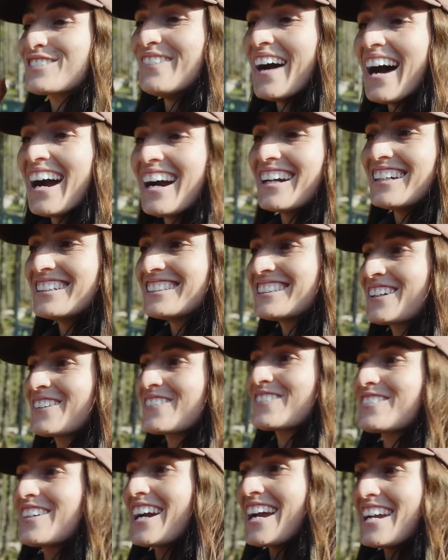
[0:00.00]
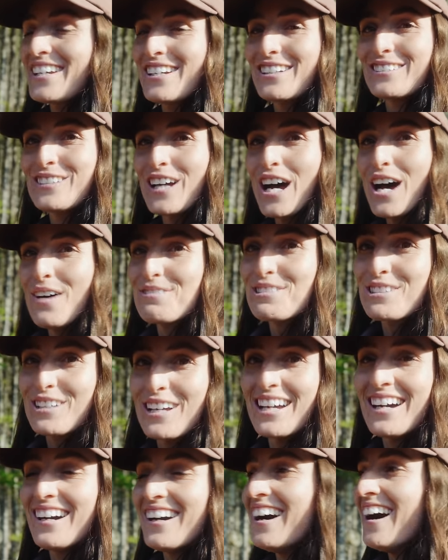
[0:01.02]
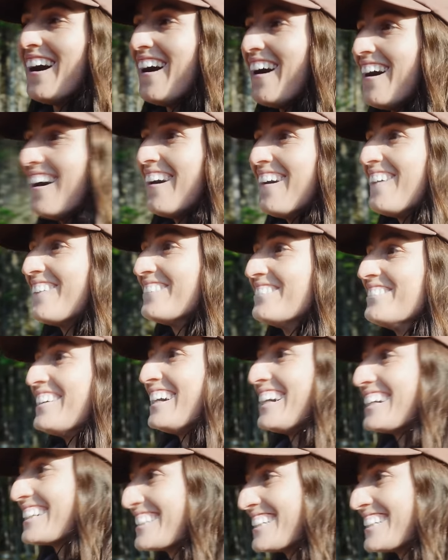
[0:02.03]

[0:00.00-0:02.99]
smart to rake your topsoil. Oh my